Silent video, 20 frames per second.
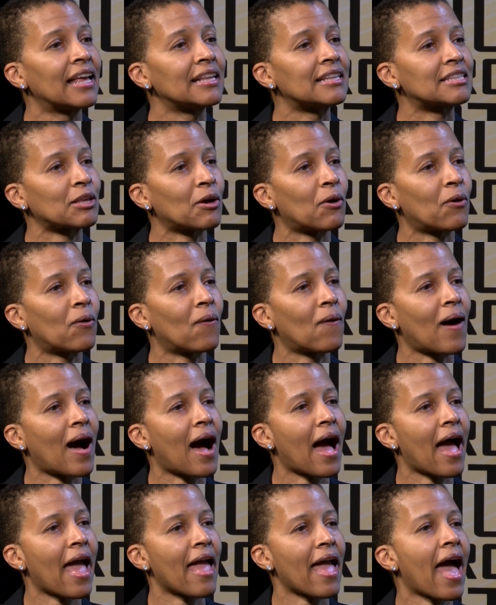So
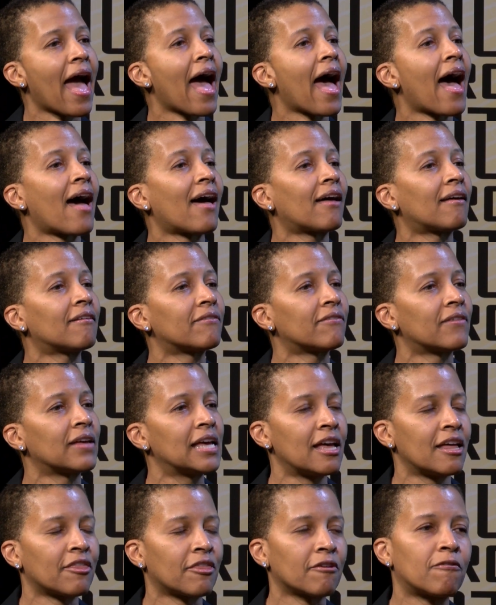I have
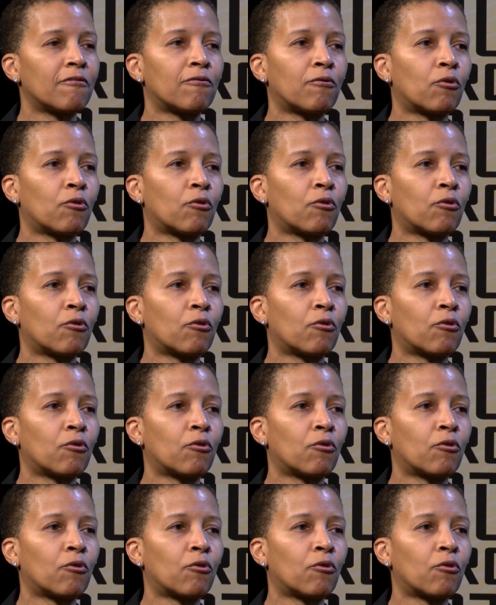the